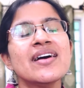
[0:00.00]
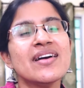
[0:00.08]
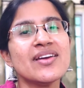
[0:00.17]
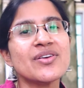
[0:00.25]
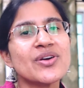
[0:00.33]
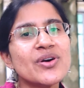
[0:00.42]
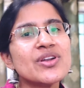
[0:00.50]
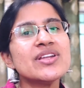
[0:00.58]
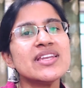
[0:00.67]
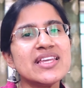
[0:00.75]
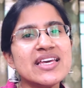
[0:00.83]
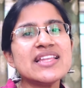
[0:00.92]
You're going
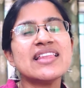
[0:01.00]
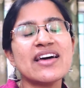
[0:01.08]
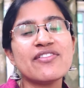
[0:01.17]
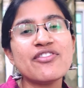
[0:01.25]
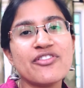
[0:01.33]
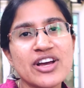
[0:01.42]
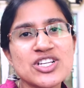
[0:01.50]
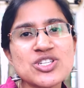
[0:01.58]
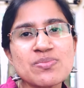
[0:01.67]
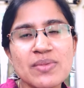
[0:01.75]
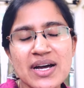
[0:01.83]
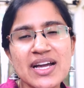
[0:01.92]
to need that
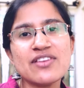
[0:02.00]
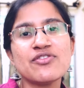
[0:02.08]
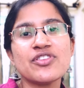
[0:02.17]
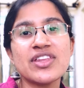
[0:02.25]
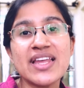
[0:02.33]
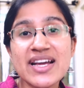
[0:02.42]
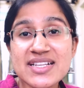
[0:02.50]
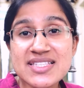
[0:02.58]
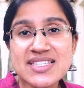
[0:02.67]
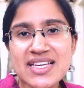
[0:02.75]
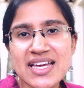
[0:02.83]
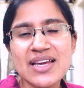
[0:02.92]
fresh mind for the next
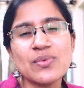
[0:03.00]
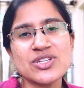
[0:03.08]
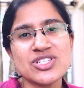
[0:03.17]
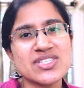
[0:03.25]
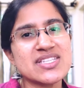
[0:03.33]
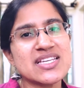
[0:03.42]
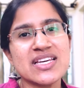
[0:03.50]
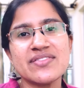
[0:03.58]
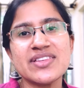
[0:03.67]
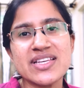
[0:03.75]
day, which is the day of the